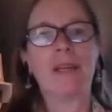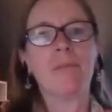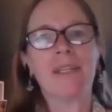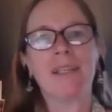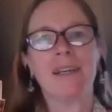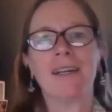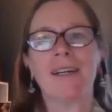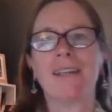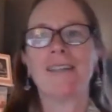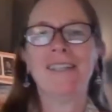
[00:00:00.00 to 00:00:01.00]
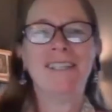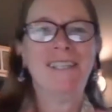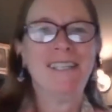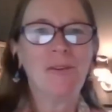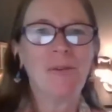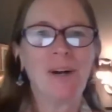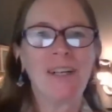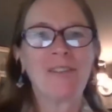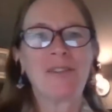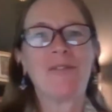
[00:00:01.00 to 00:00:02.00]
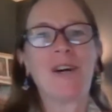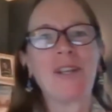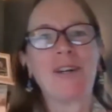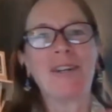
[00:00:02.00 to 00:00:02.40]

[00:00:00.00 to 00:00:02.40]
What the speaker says: be one to follow